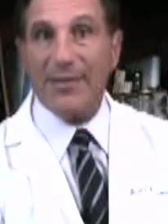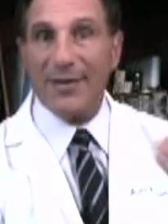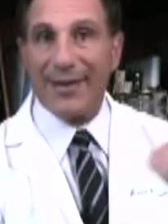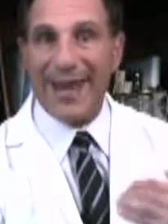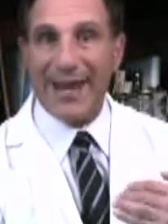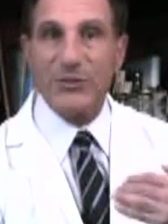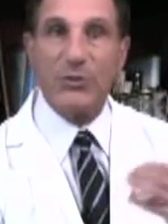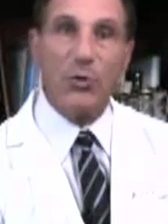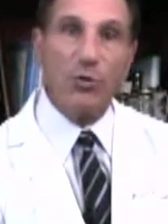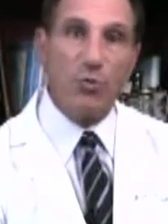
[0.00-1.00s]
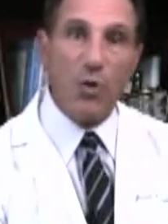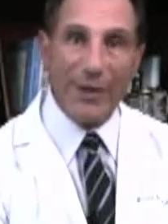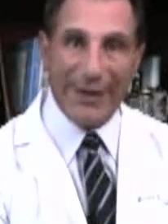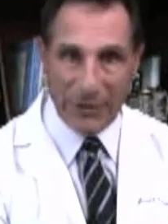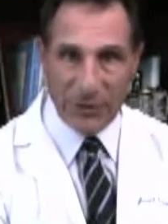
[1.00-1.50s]
the cancer will
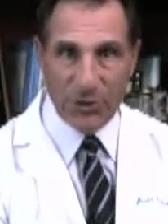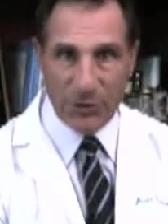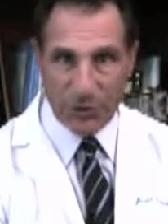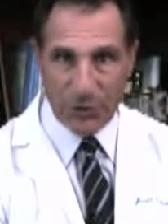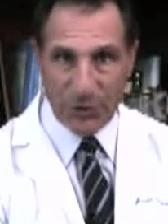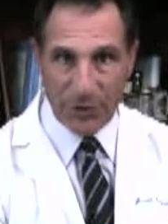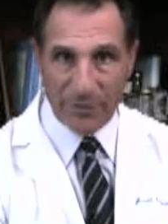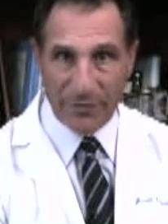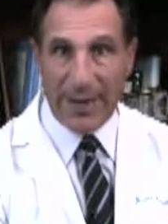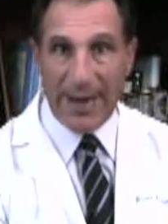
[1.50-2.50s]
grow into the nerve